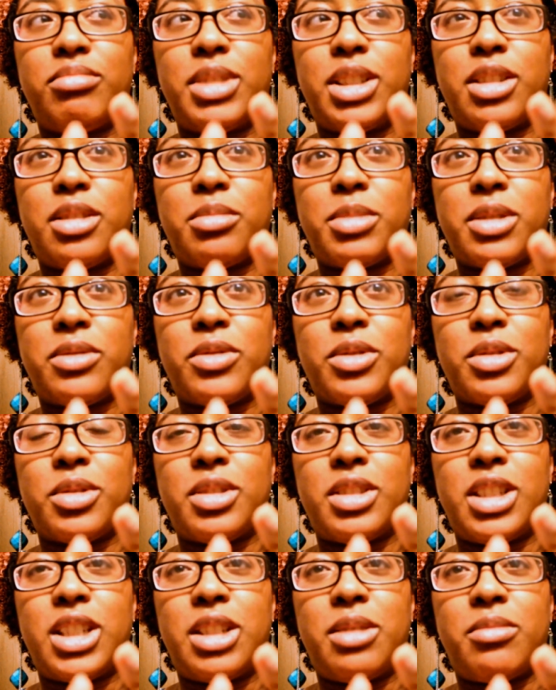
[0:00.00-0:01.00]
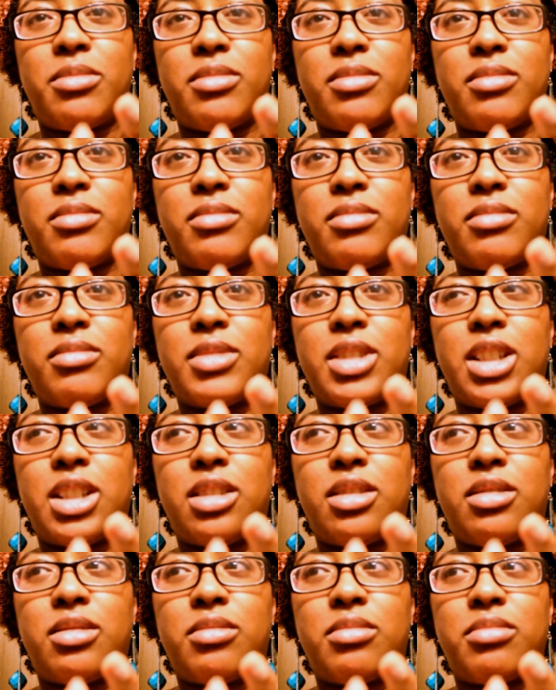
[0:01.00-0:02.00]
Because my first name
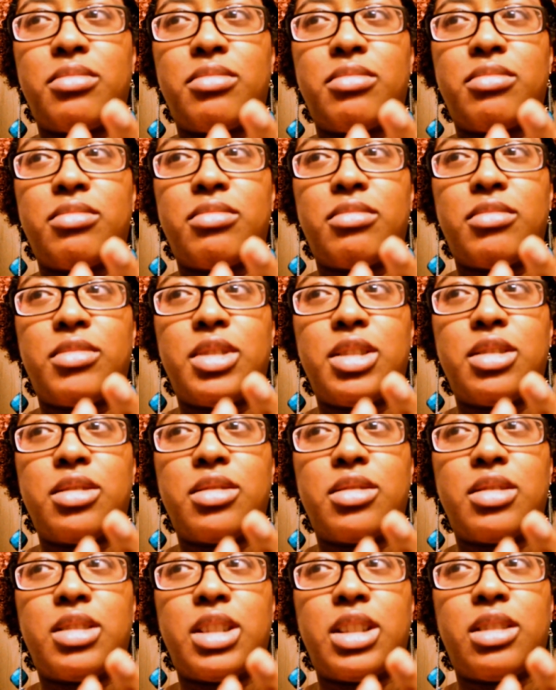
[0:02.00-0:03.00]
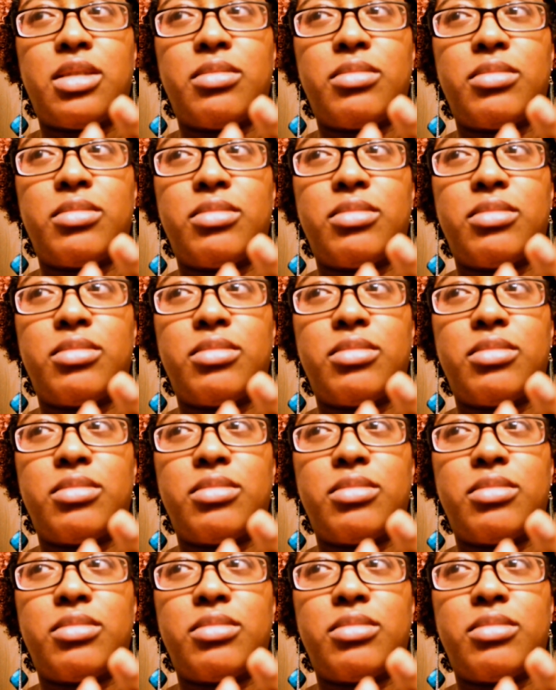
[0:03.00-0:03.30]
kind of looks like...